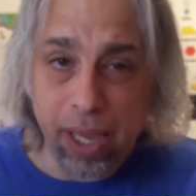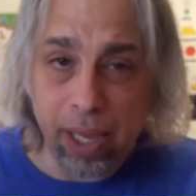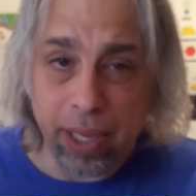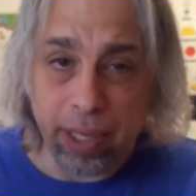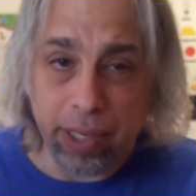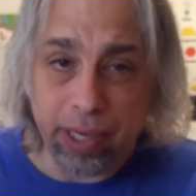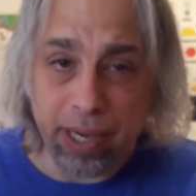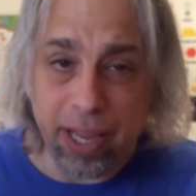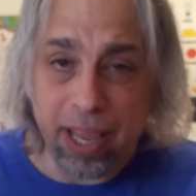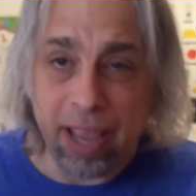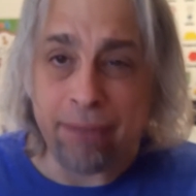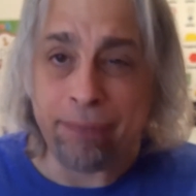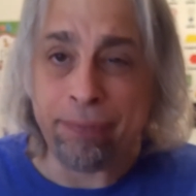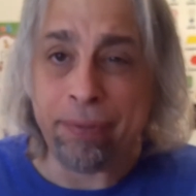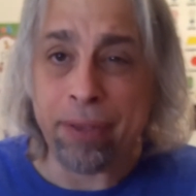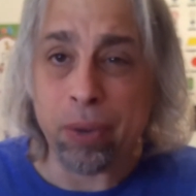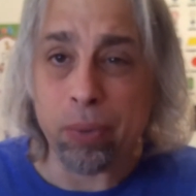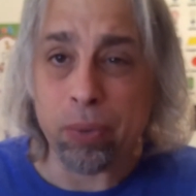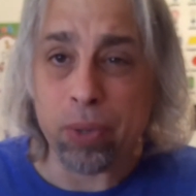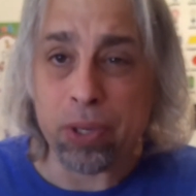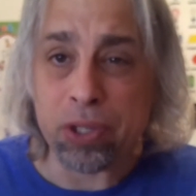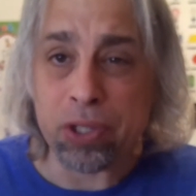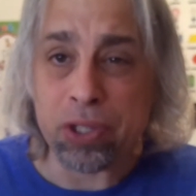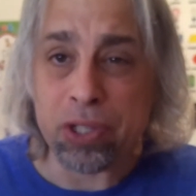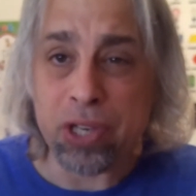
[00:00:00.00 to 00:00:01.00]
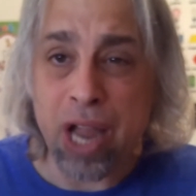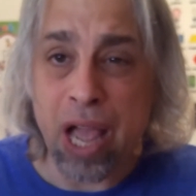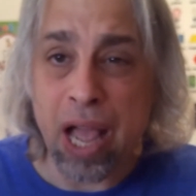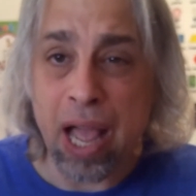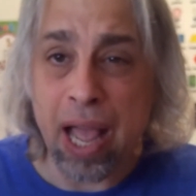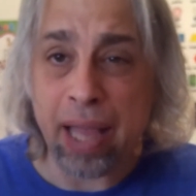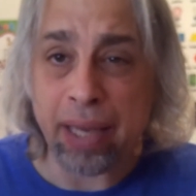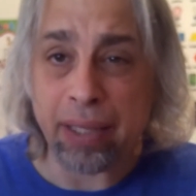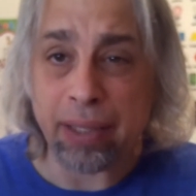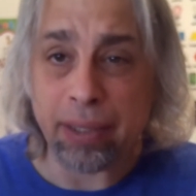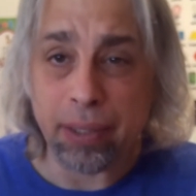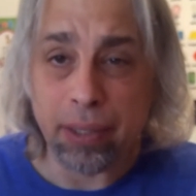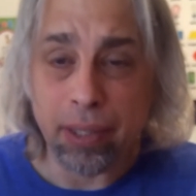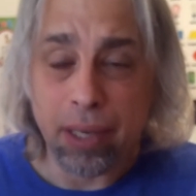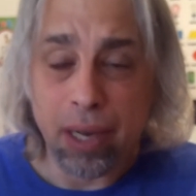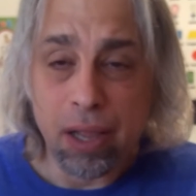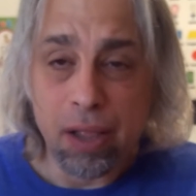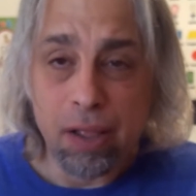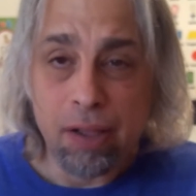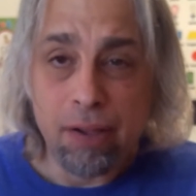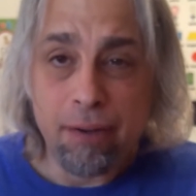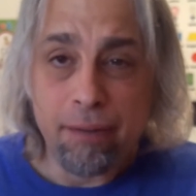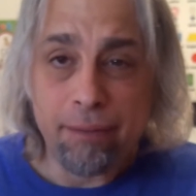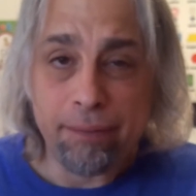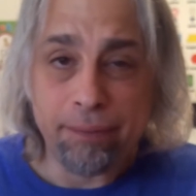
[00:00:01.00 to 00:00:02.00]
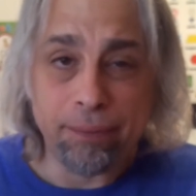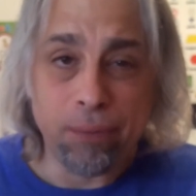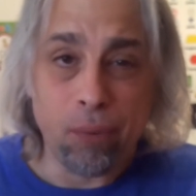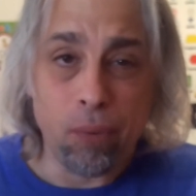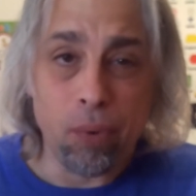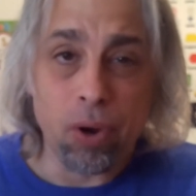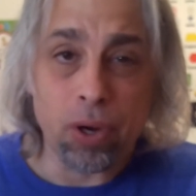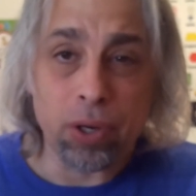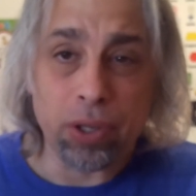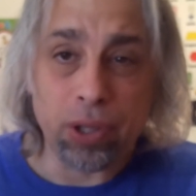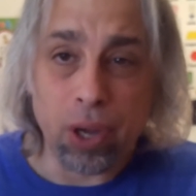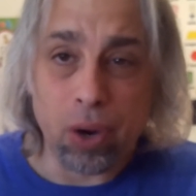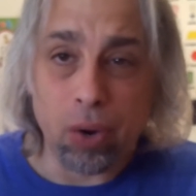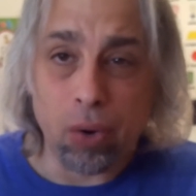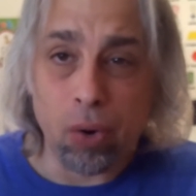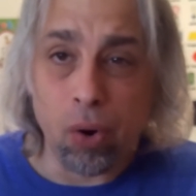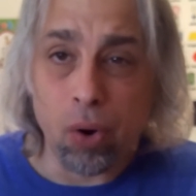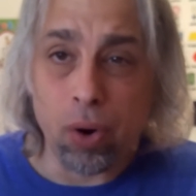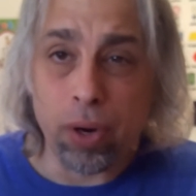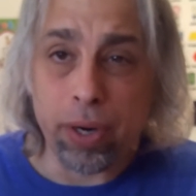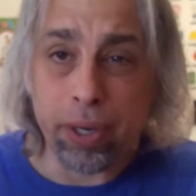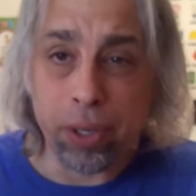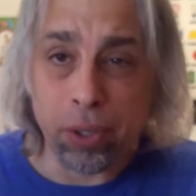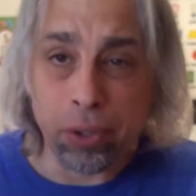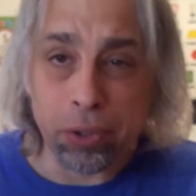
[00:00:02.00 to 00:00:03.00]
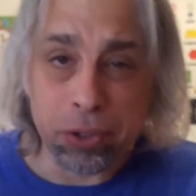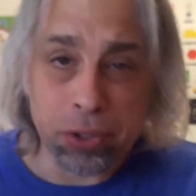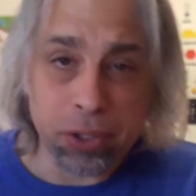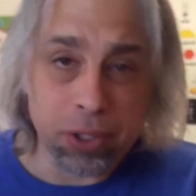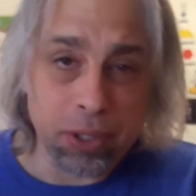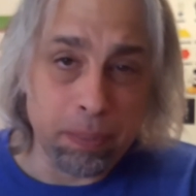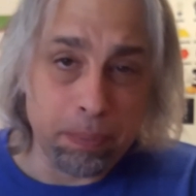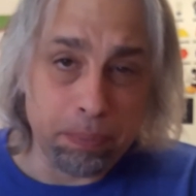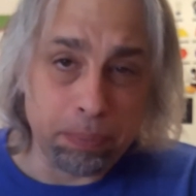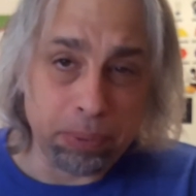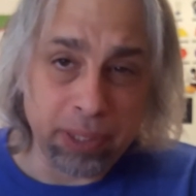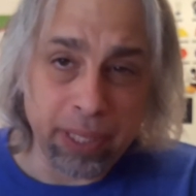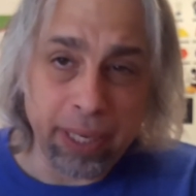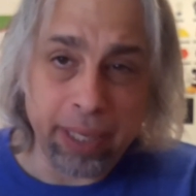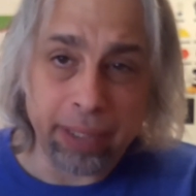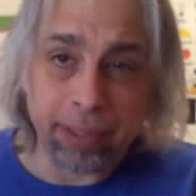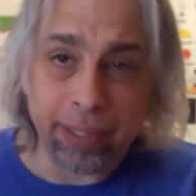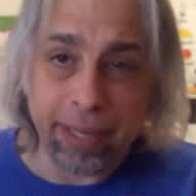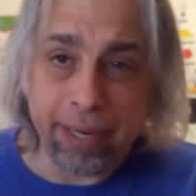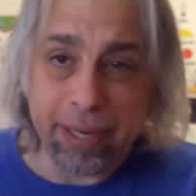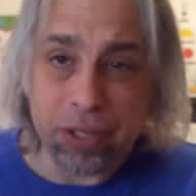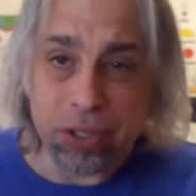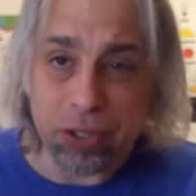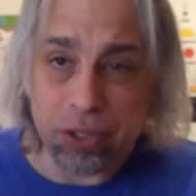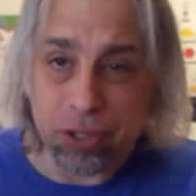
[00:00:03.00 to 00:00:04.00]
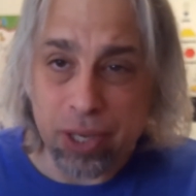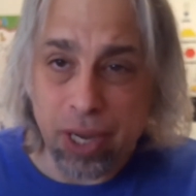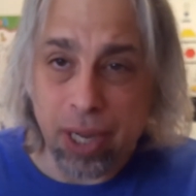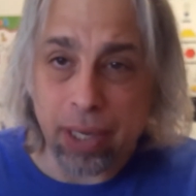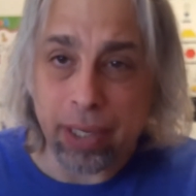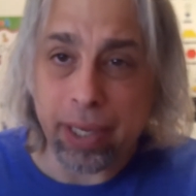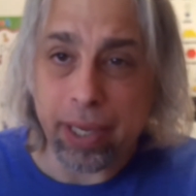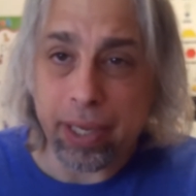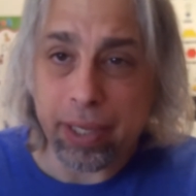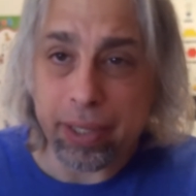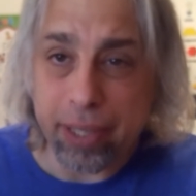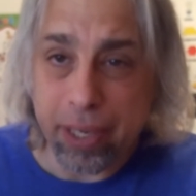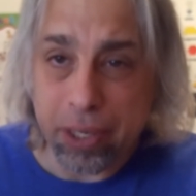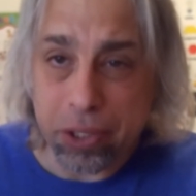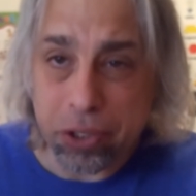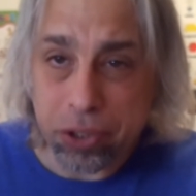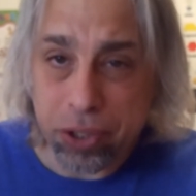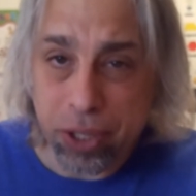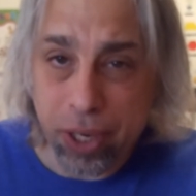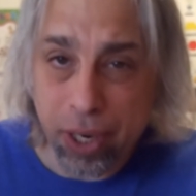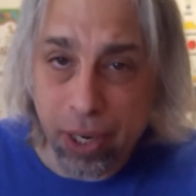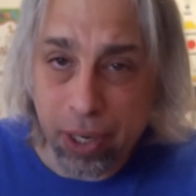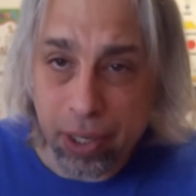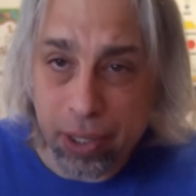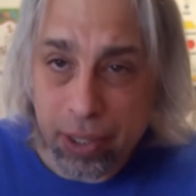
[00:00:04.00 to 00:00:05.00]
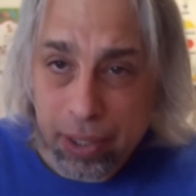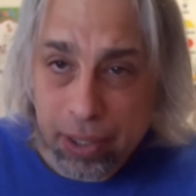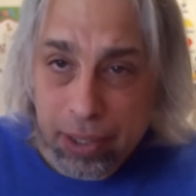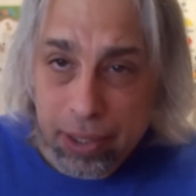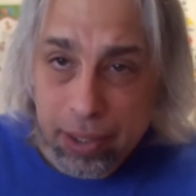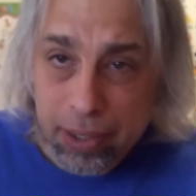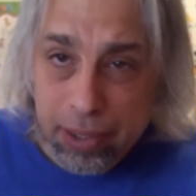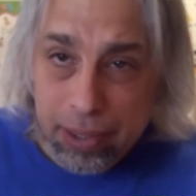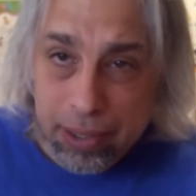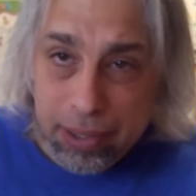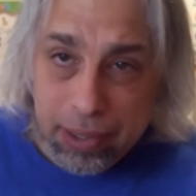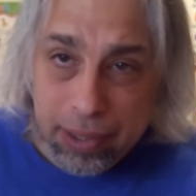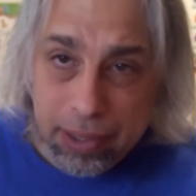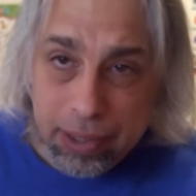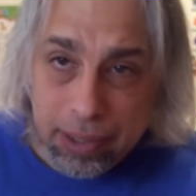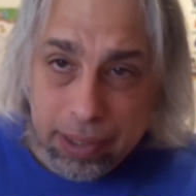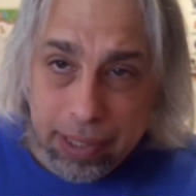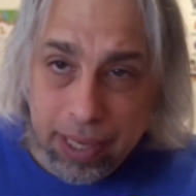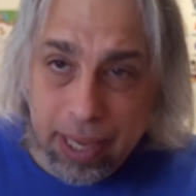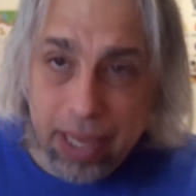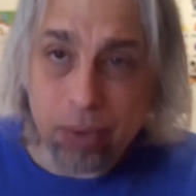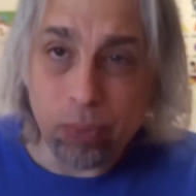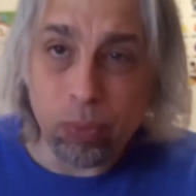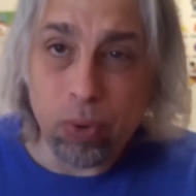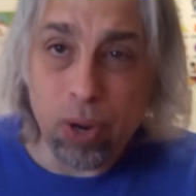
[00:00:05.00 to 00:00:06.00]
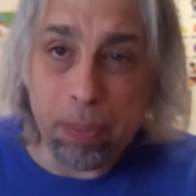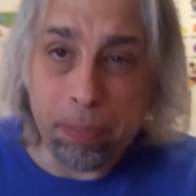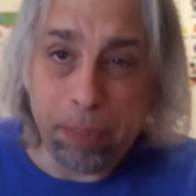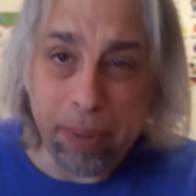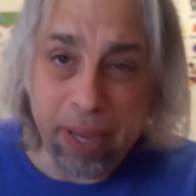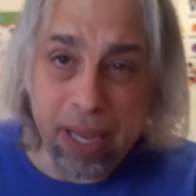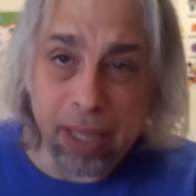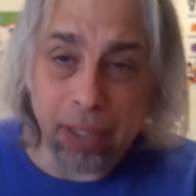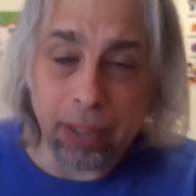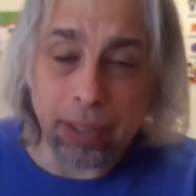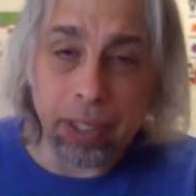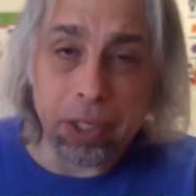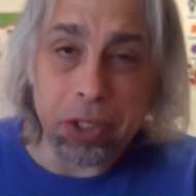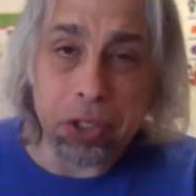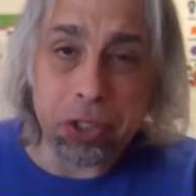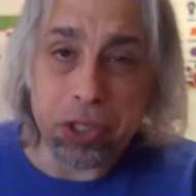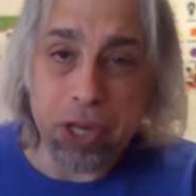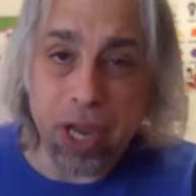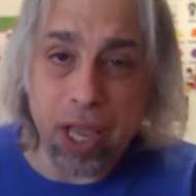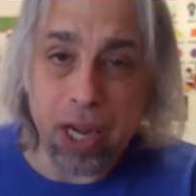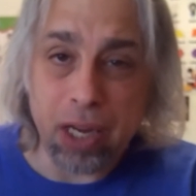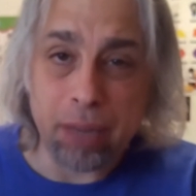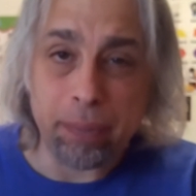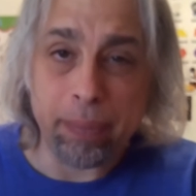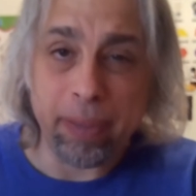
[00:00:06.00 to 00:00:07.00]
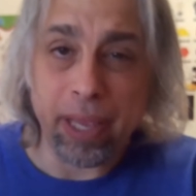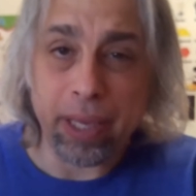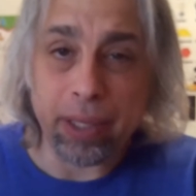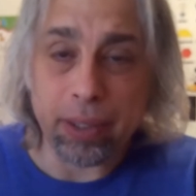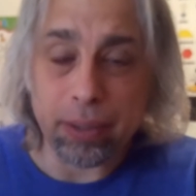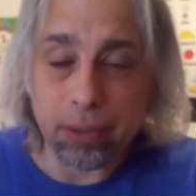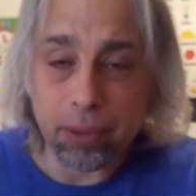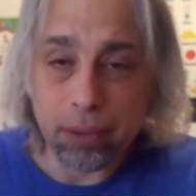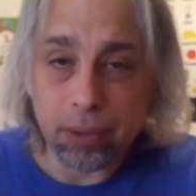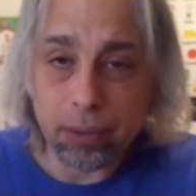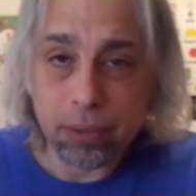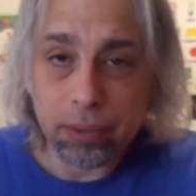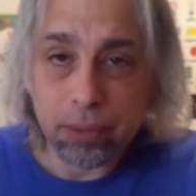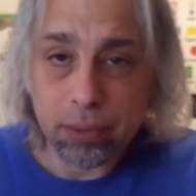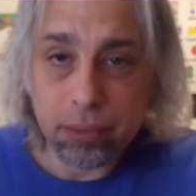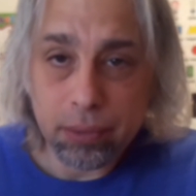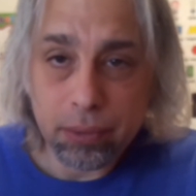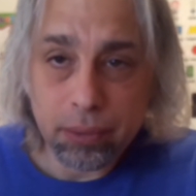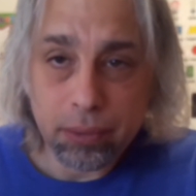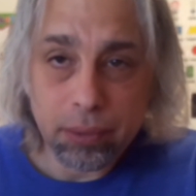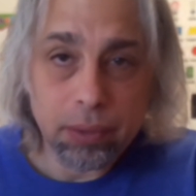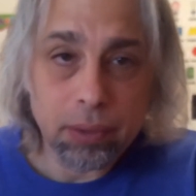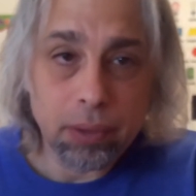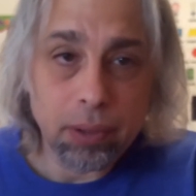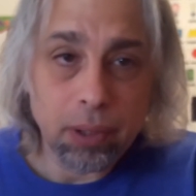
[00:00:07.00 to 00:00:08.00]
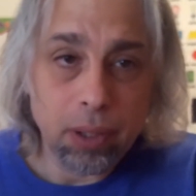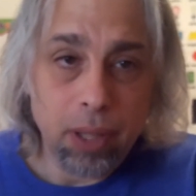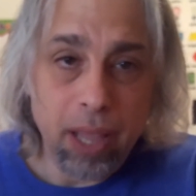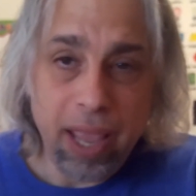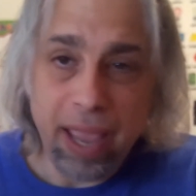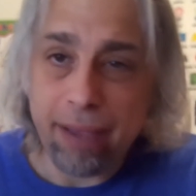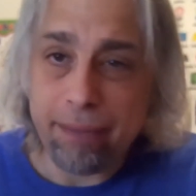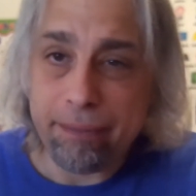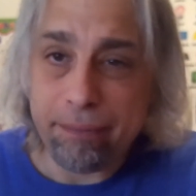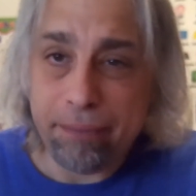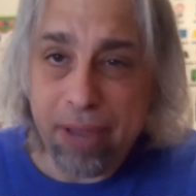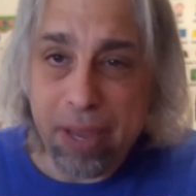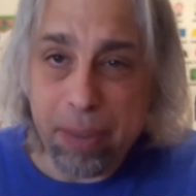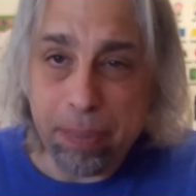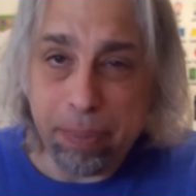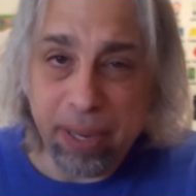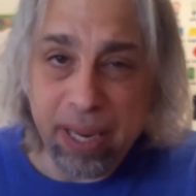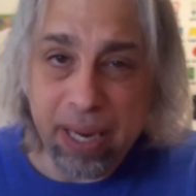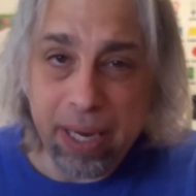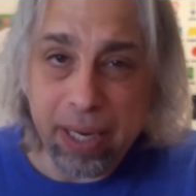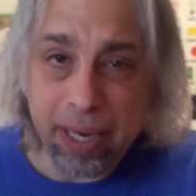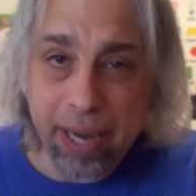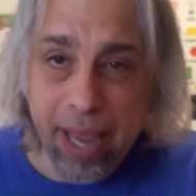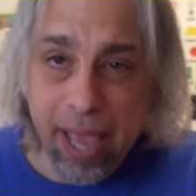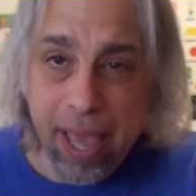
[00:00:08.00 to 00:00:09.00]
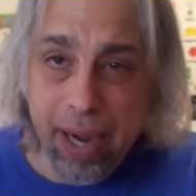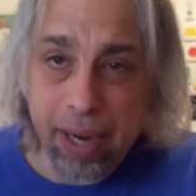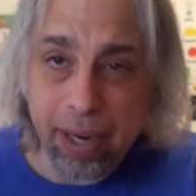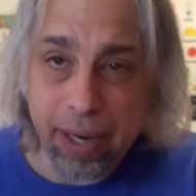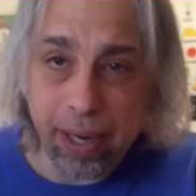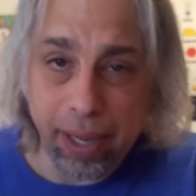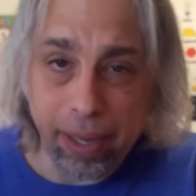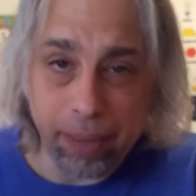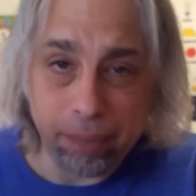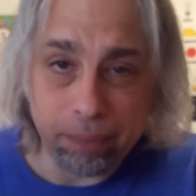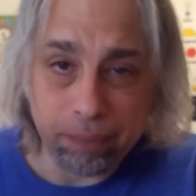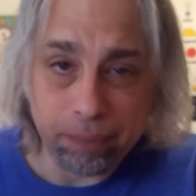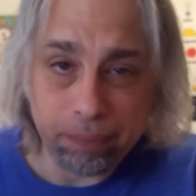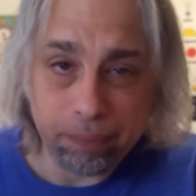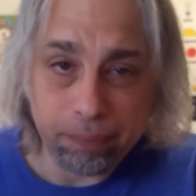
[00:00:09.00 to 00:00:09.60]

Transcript: And if it was not for the Orioles completely sucking this year, he would be a legitimate MVP candidate.